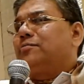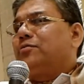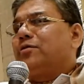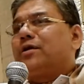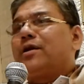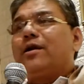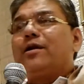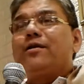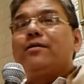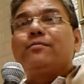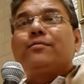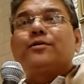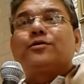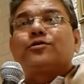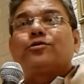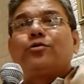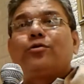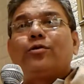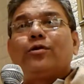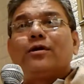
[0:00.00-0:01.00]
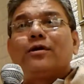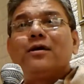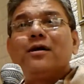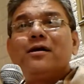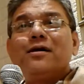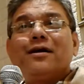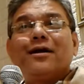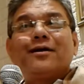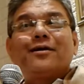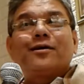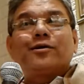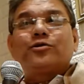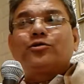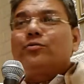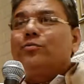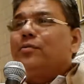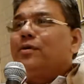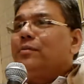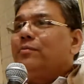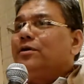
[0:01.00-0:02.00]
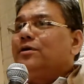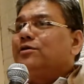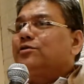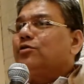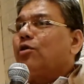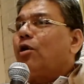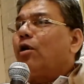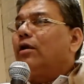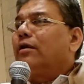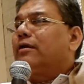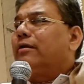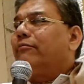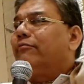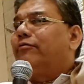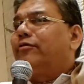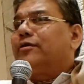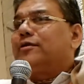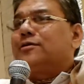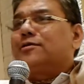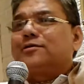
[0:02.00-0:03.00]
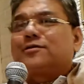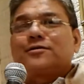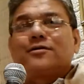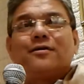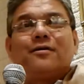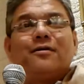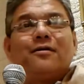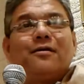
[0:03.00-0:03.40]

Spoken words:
Hiranya means gold and Kashipu means all comforts.